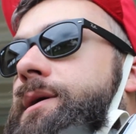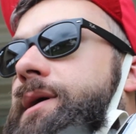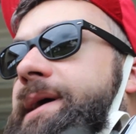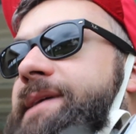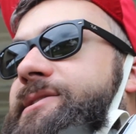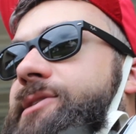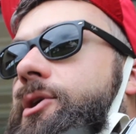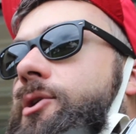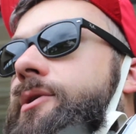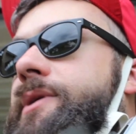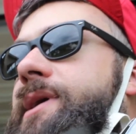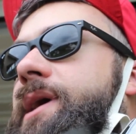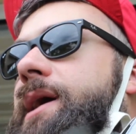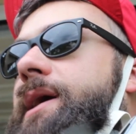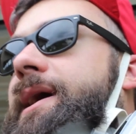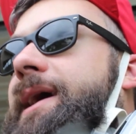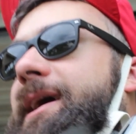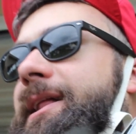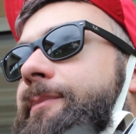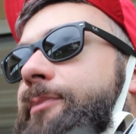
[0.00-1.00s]
It's already
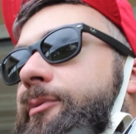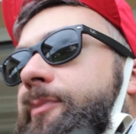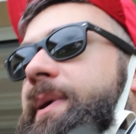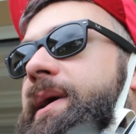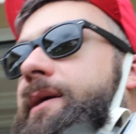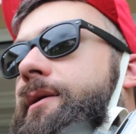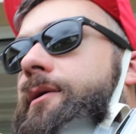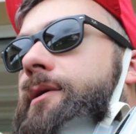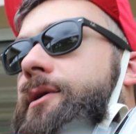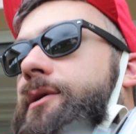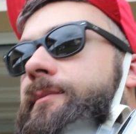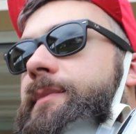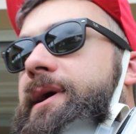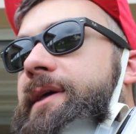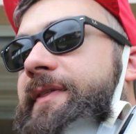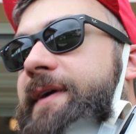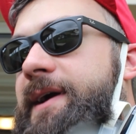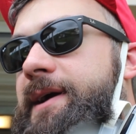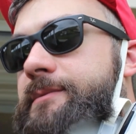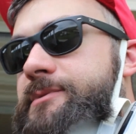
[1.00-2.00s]
got caliper paint on them. I
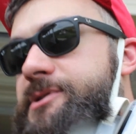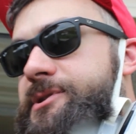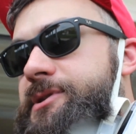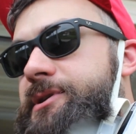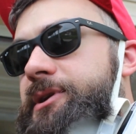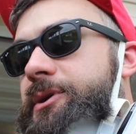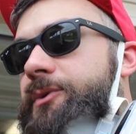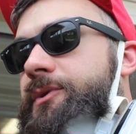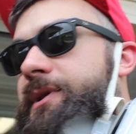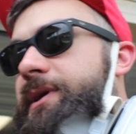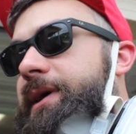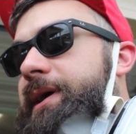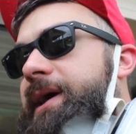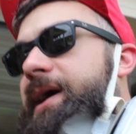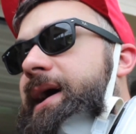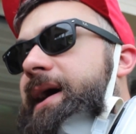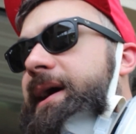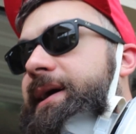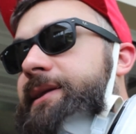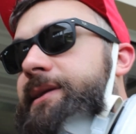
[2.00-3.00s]
think I'm just gonna go with like a
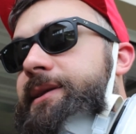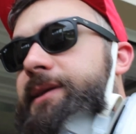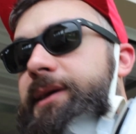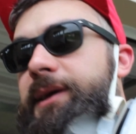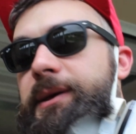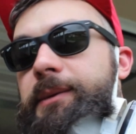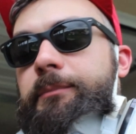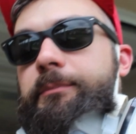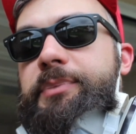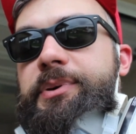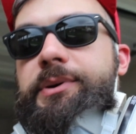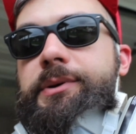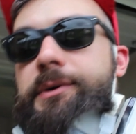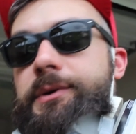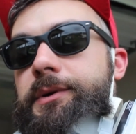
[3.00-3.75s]
high temp